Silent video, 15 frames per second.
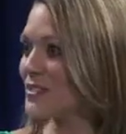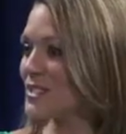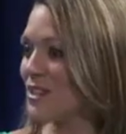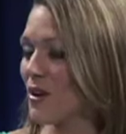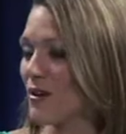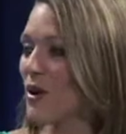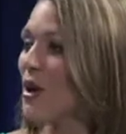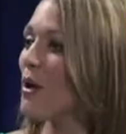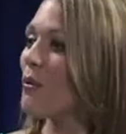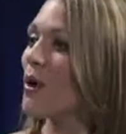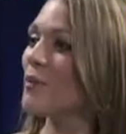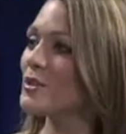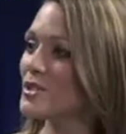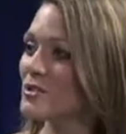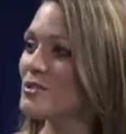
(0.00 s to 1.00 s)
So
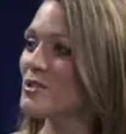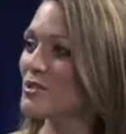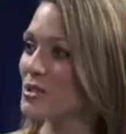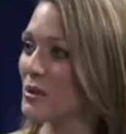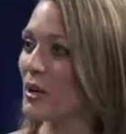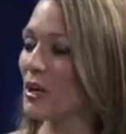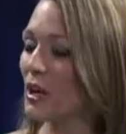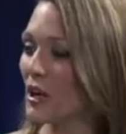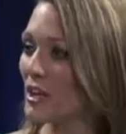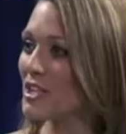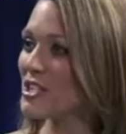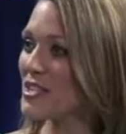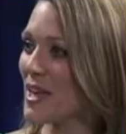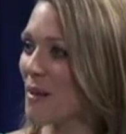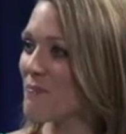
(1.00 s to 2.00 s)
what would you do to
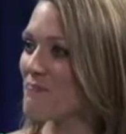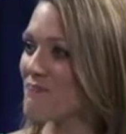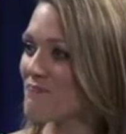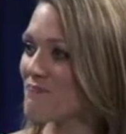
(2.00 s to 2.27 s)
encourage them?